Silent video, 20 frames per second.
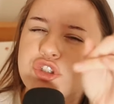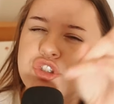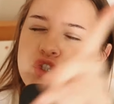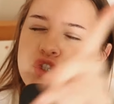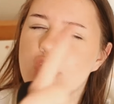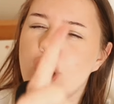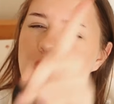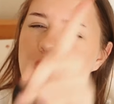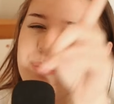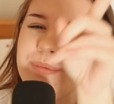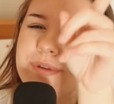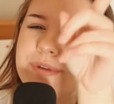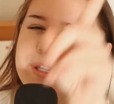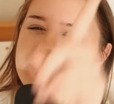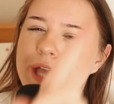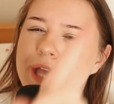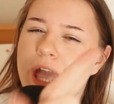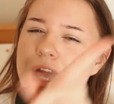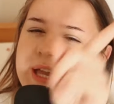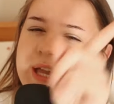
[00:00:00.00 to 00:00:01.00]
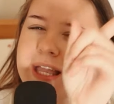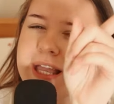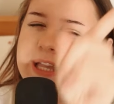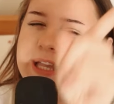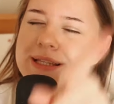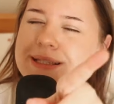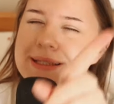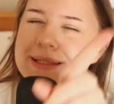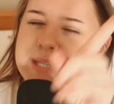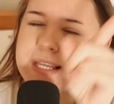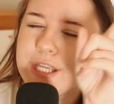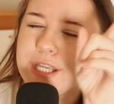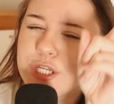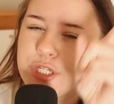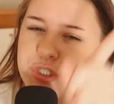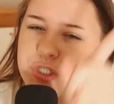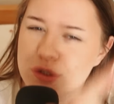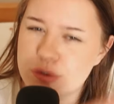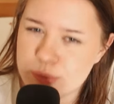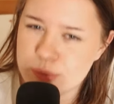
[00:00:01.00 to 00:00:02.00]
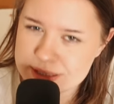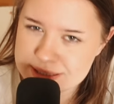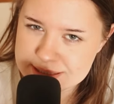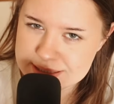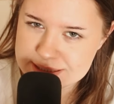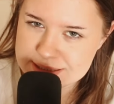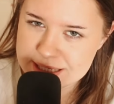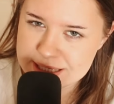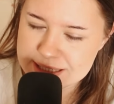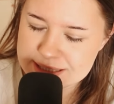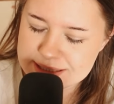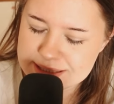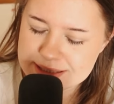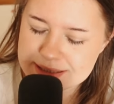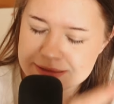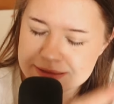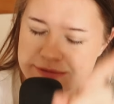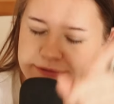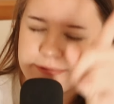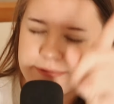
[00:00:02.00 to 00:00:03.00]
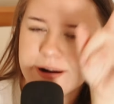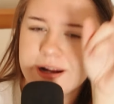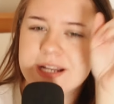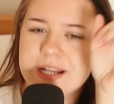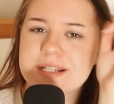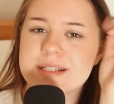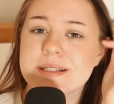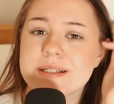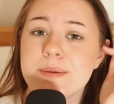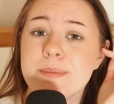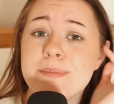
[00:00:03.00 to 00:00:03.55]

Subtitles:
Don't get it sick and twisted, all right?